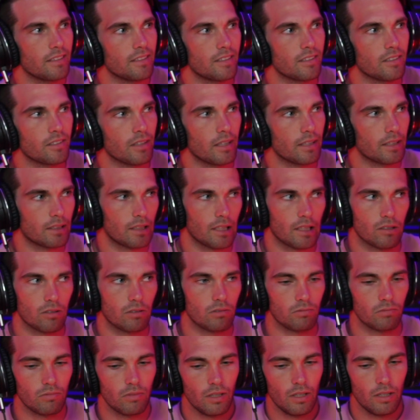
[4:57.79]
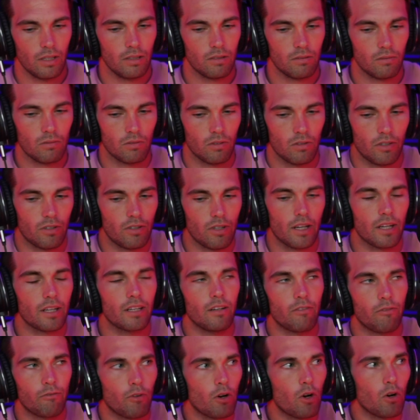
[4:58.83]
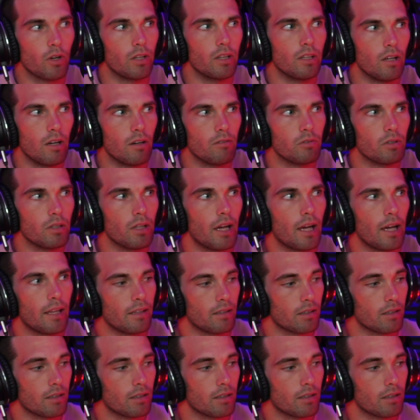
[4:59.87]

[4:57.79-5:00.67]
Like they don't, they're not going to fall in love with that.